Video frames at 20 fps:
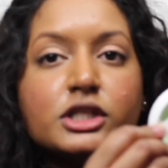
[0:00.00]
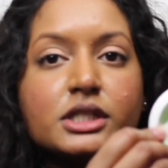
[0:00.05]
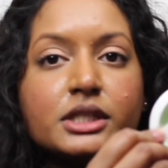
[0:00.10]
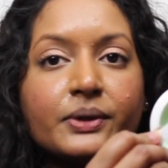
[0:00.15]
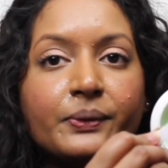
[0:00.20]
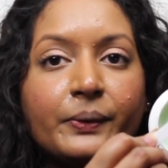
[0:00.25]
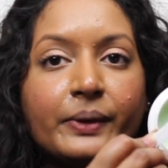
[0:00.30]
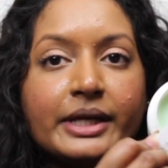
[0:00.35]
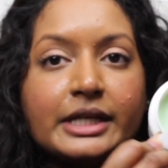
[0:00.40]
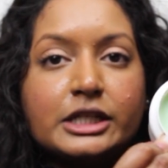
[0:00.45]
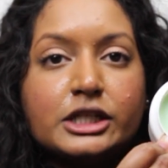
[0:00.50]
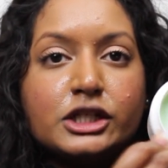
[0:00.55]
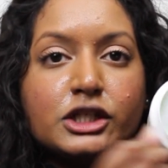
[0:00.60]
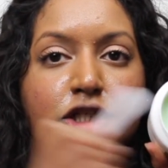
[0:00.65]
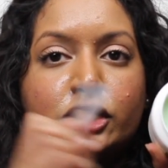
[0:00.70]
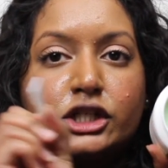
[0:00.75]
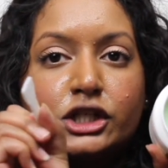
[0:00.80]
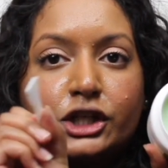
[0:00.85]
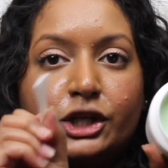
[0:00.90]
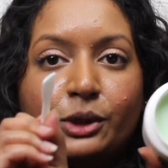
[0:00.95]
Just going
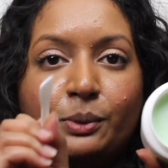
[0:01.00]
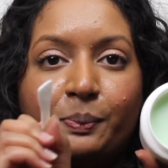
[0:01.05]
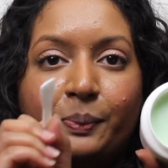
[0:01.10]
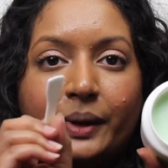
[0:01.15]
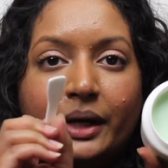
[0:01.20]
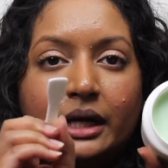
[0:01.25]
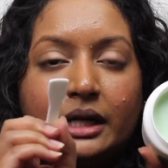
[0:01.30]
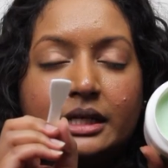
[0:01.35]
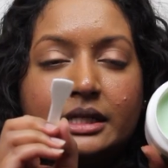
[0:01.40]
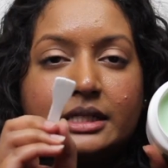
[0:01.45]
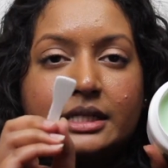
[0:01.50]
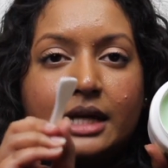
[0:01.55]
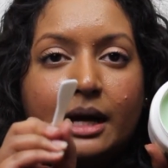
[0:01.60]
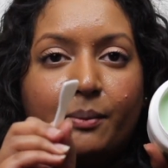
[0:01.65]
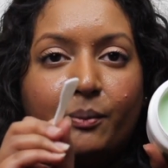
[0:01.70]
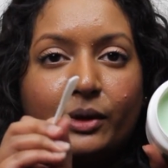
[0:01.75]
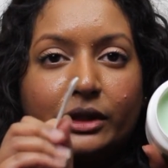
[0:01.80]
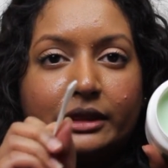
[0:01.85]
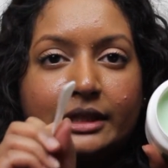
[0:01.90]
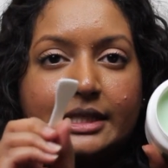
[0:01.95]
to scoop
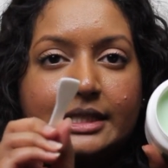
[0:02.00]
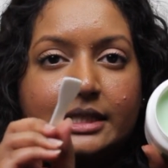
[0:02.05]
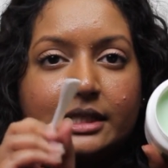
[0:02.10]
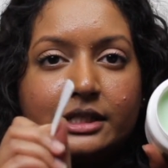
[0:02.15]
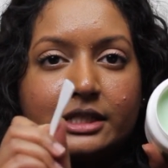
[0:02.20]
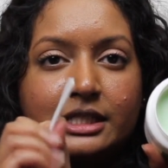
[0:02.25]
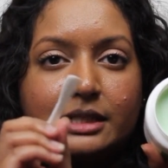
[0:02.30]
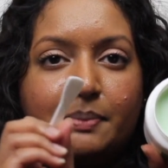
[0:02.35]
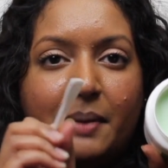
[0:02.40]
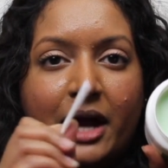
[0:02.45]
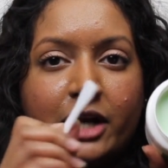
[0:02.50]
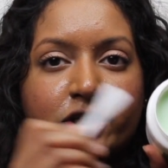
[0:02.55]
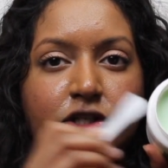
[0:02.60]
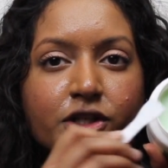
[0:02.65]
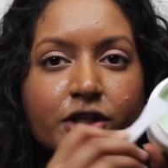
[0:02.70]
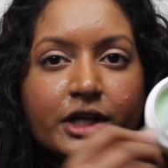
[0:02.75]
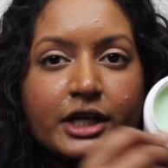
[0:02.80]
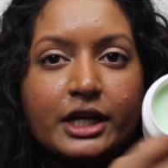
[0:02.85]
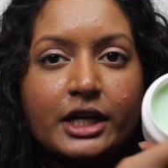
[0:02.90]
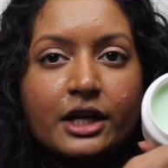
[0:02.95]
some with this little
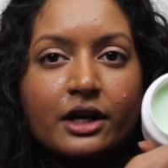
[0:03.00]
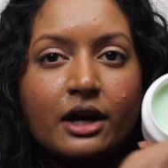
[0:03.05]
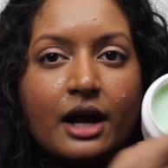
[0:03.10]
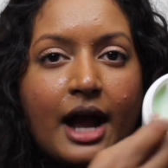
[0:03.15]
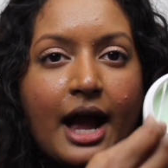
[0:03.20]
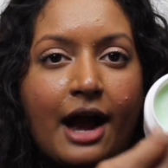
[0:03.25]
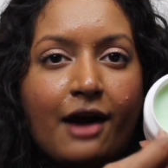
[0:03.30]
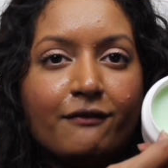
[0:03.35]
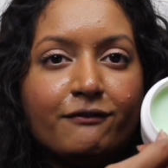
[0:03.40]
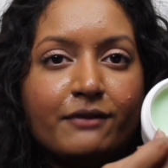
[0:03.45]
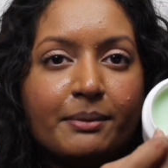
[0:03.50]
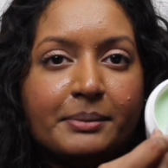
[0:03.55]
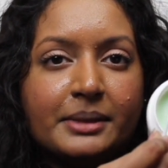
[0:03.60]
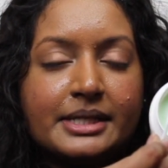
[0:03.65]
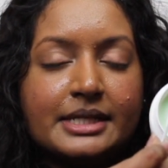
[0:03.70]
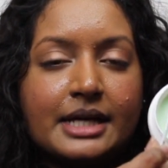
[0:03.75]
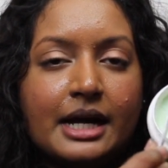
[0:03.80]
spatula here out from the